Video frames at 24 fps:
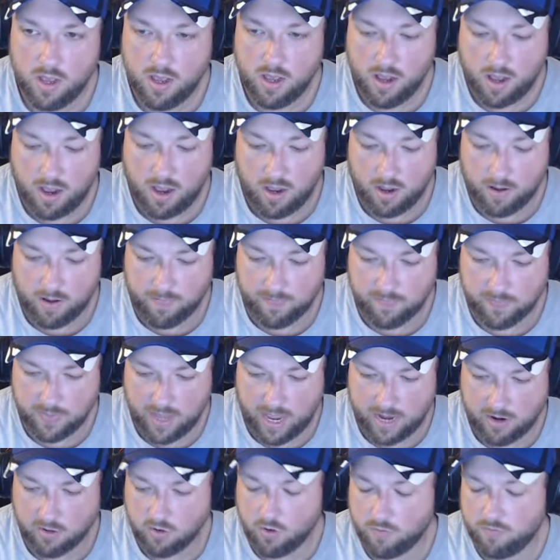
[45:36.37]

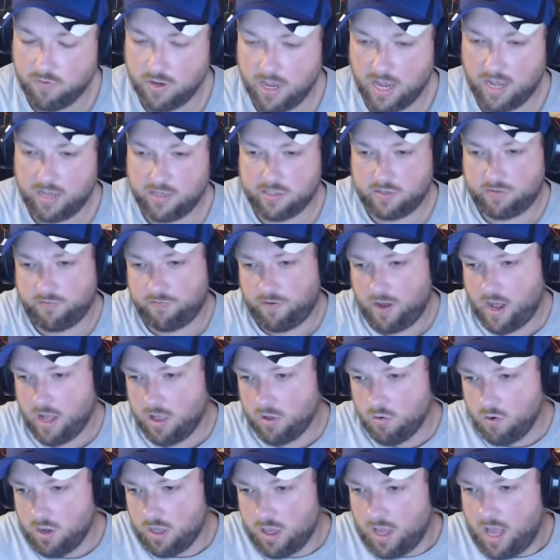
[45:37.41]
I don't know if you guys
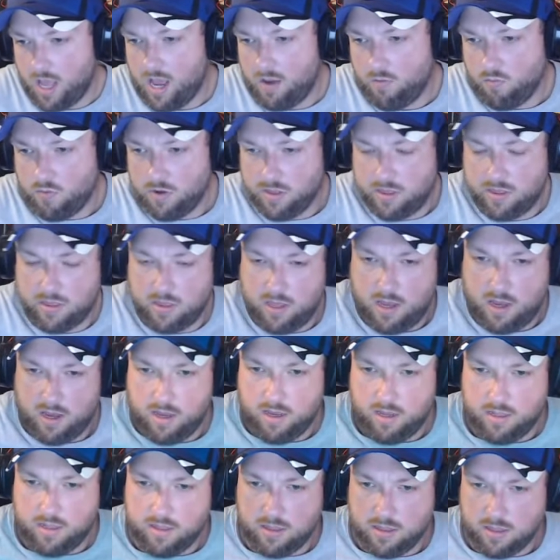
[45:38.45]
follow a lot with
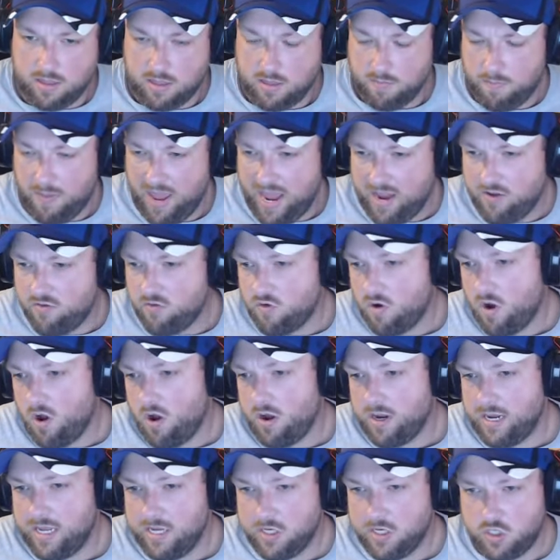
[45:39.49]
the
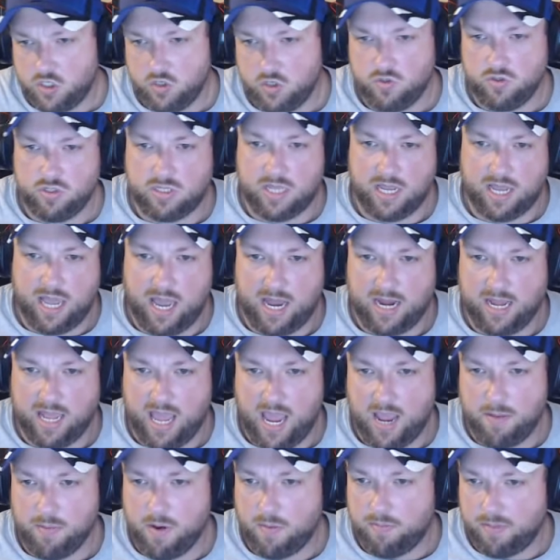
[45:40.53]
Patreon issues that kind of
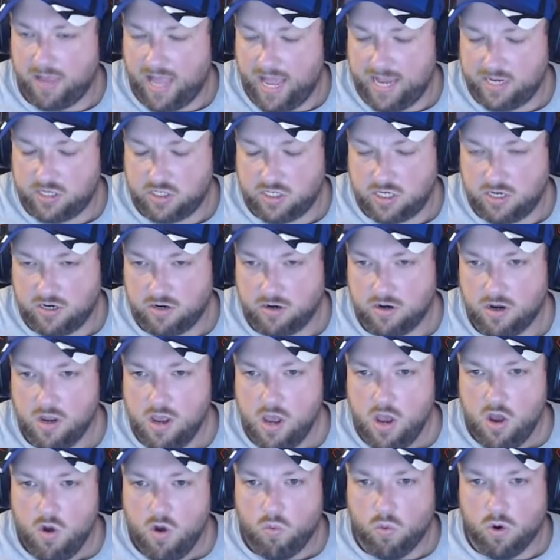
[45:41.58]
came up last year,
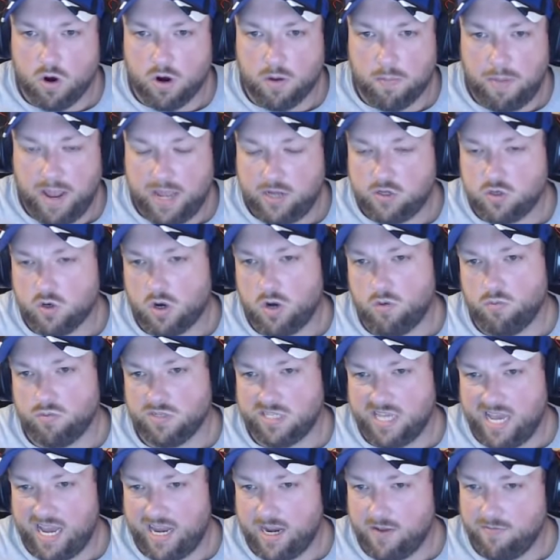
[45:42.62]
where Patreon was
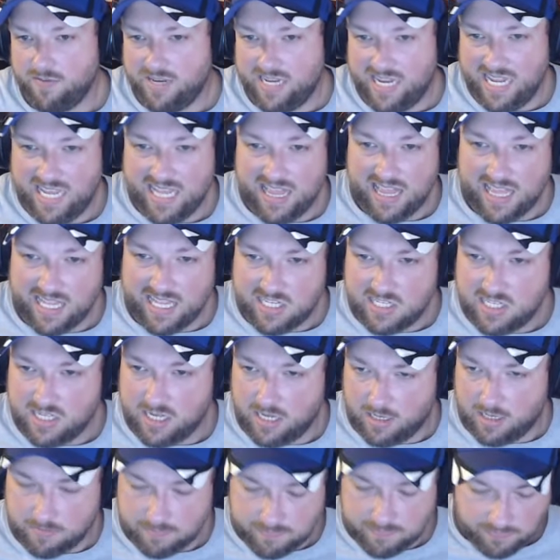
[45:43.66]
kind of
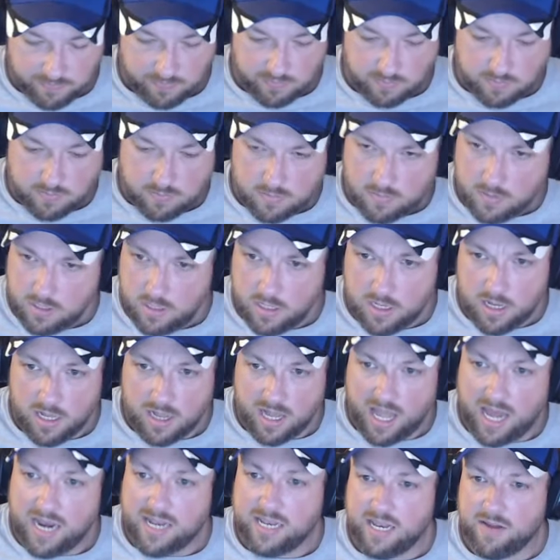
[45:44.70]
delisting a
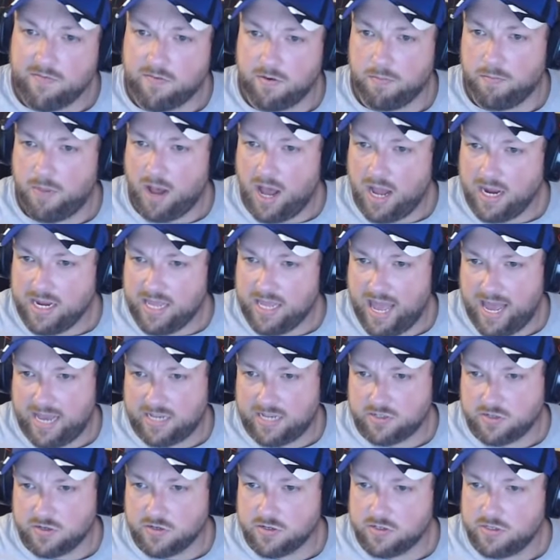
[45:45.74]
lot of different
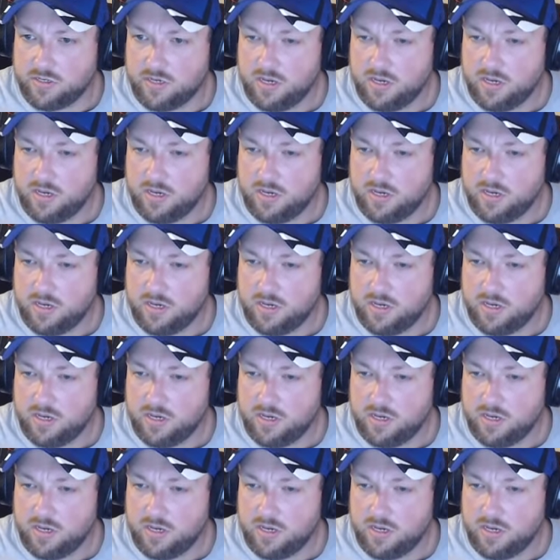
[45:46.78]
podcasters